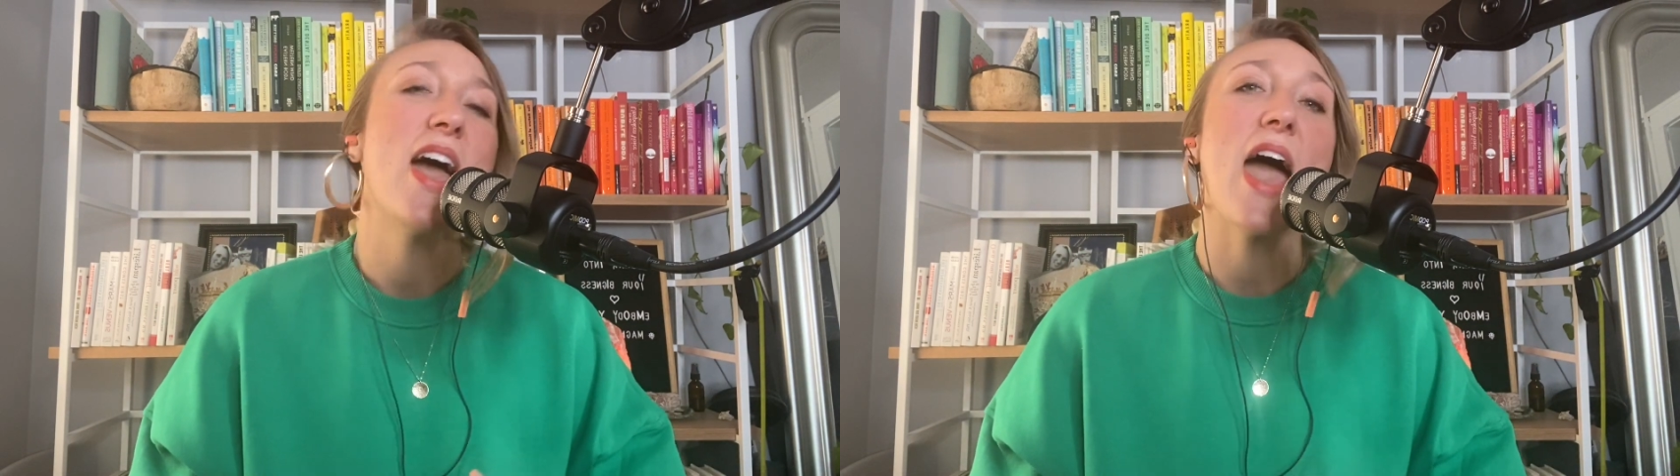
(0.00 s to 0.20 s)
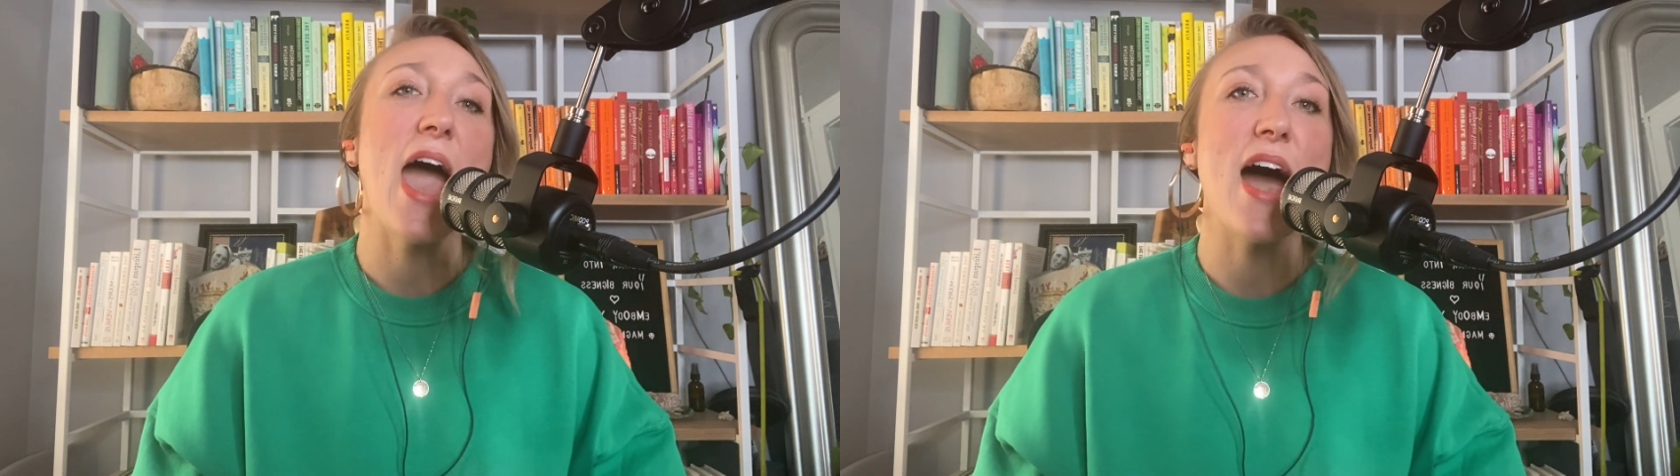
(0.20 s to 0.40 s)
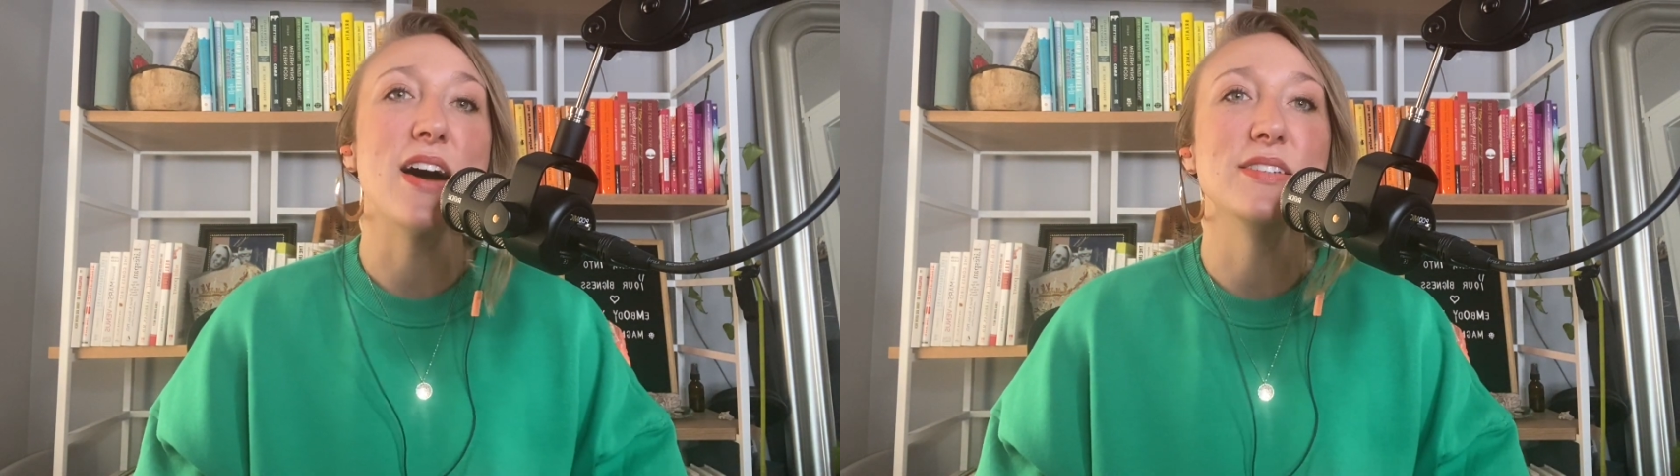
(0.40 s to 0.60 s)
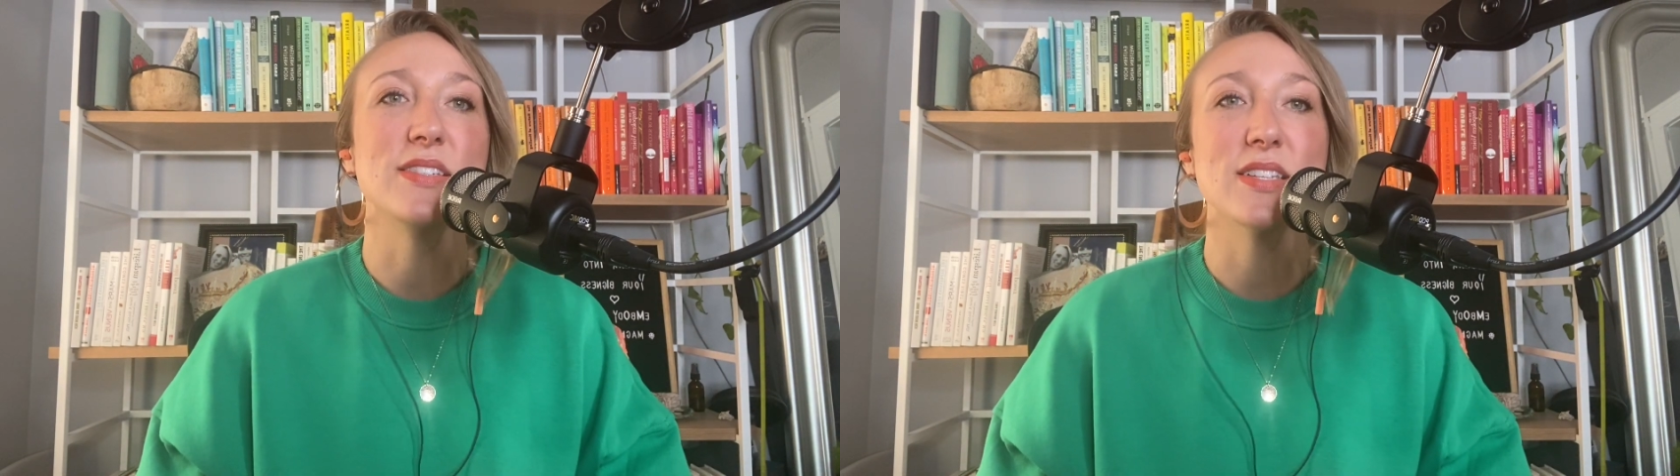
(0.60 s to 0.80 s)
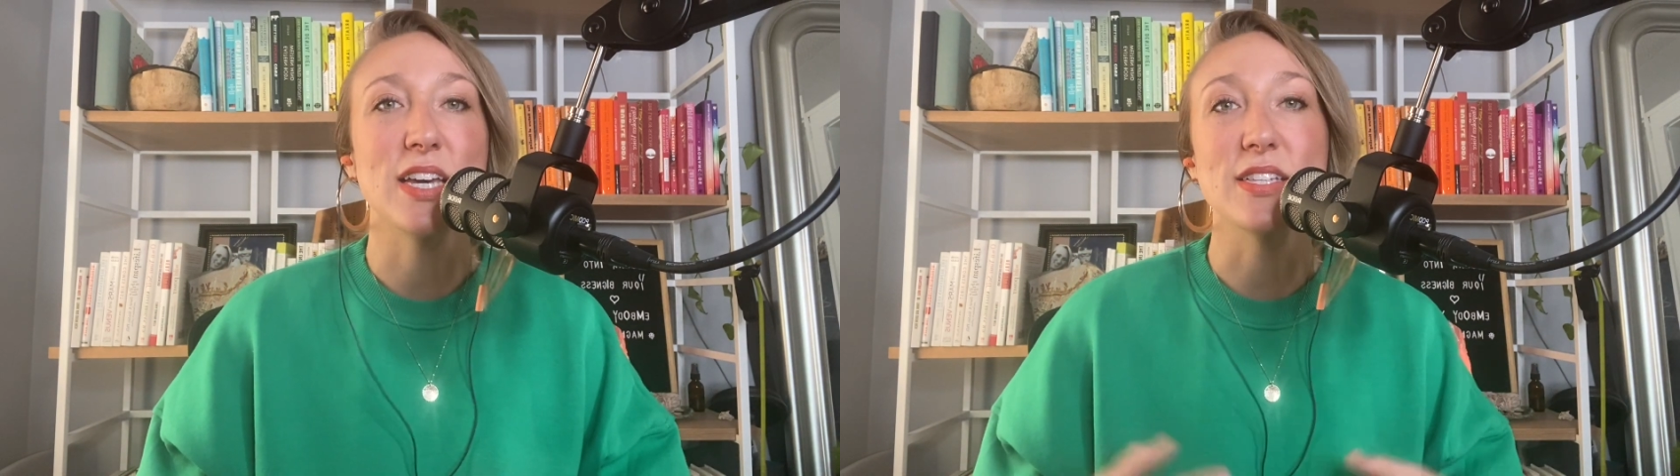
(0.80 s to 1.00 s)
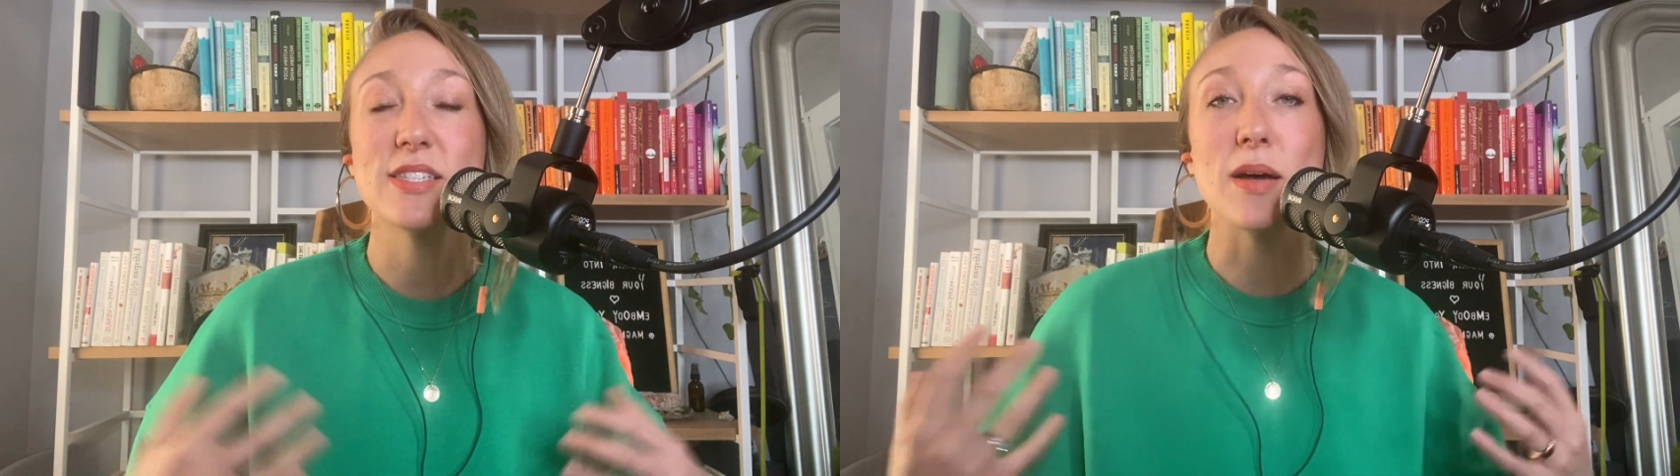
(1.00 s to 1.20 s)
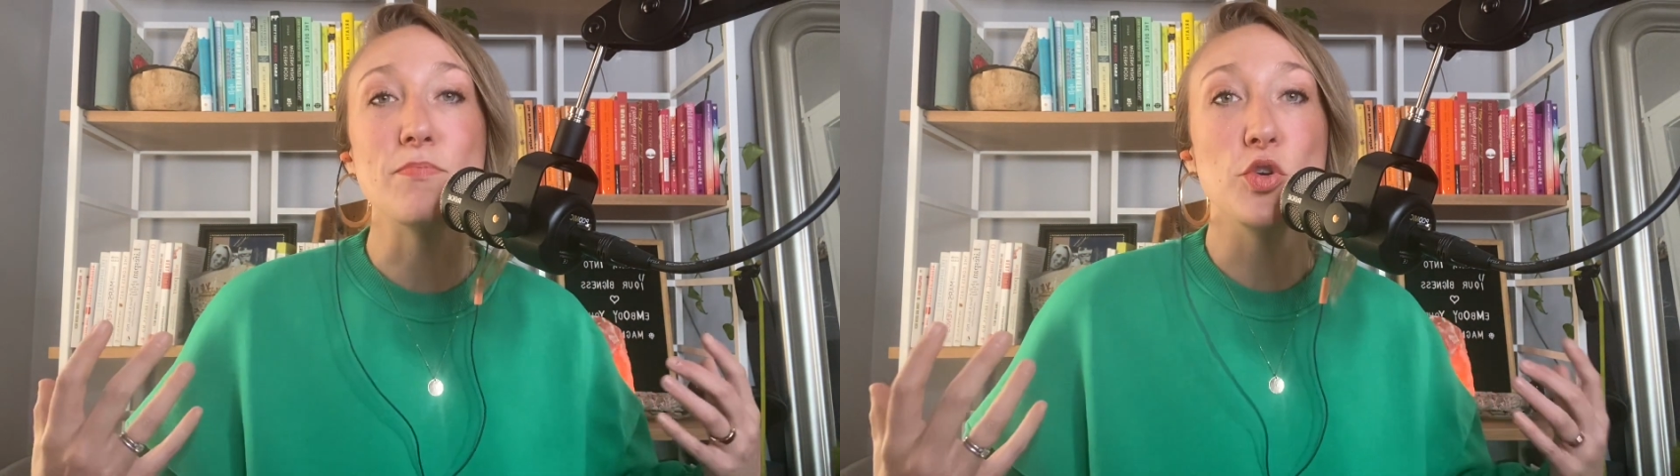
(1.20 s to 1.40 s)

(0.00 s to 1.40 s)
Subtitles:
as like some